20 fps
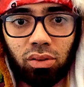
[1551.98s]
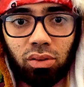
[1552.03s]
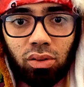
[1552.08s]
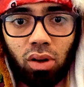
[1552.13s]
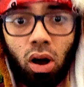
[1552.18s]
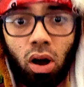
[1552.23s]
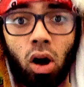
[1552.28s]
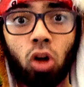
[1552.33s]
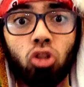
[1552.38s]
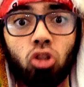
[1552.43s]

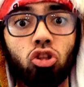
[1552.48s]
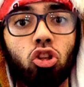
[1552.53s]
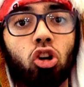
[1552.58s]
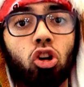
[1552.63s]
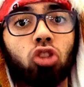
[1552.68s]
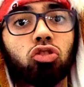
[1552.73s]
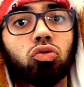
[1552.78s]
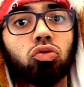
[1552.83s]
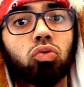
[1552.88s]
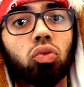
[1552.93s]
Oh,
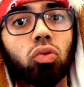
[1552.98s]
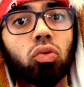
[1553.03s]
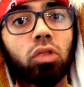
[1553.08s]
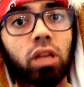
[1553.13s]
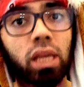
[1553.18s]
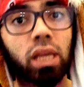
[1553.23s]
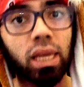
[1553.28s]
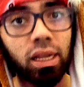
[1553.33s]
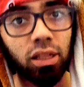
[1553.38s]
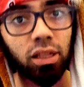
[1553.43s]
not to
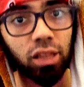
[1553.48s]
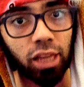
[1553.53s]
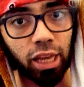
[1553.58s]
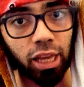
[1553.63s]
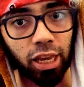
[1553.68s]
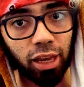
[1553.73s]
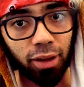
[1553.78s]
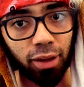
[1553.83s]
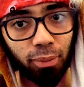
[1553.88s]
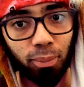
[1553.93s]
kill
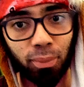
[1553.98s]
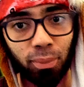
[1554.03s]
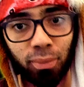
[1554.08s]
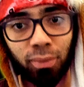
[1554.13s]
him.